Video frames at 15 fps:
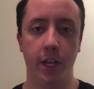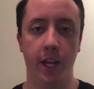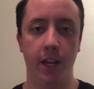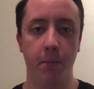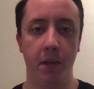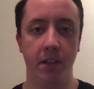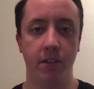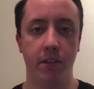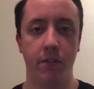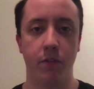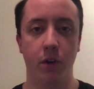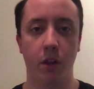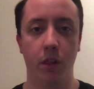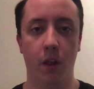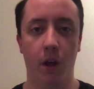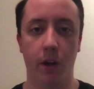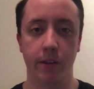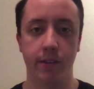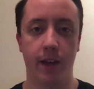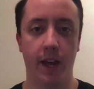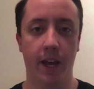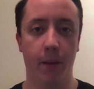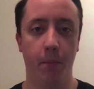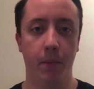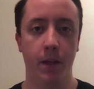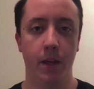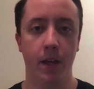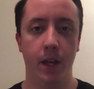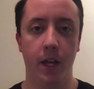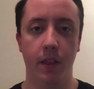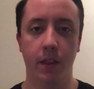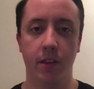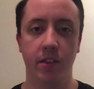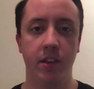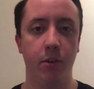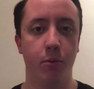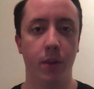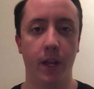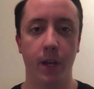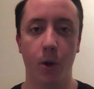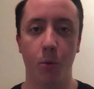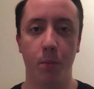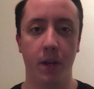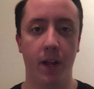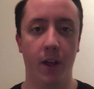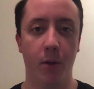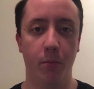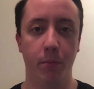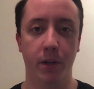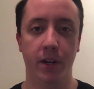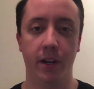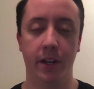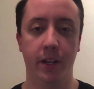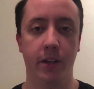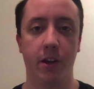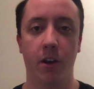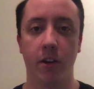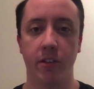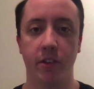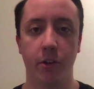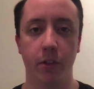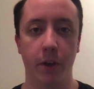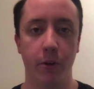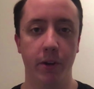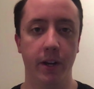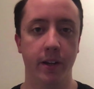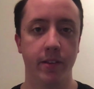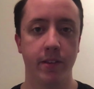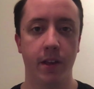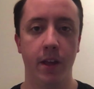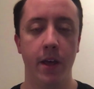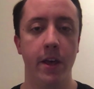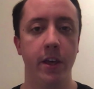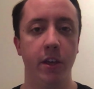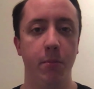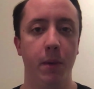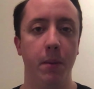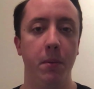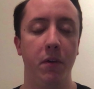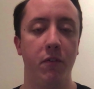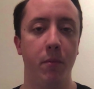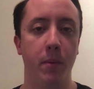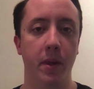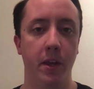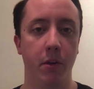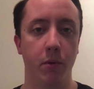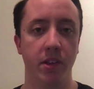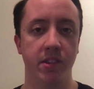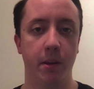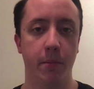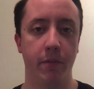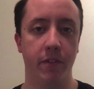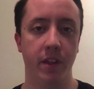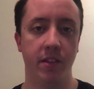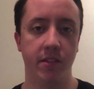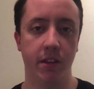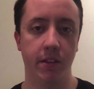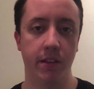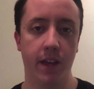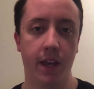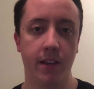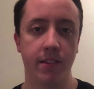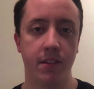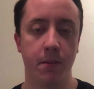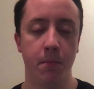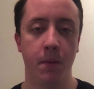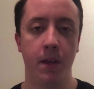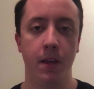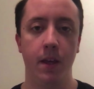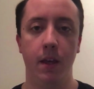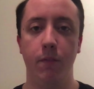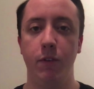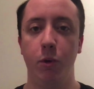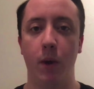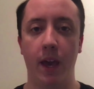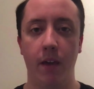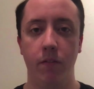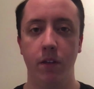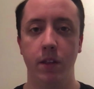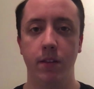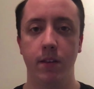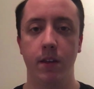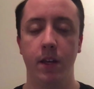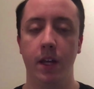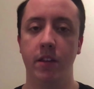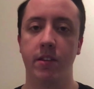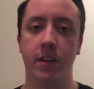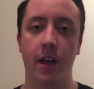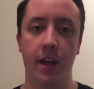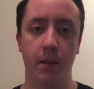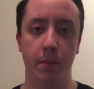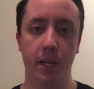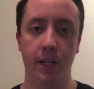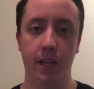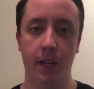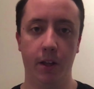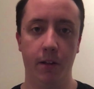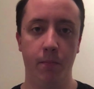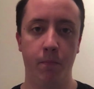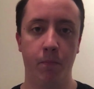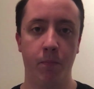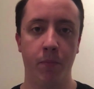databases for a long time, and the SQLite Open Helper and cursor loaders, you may be familiar with some of this syntax. If you haven't, it's not a big deal.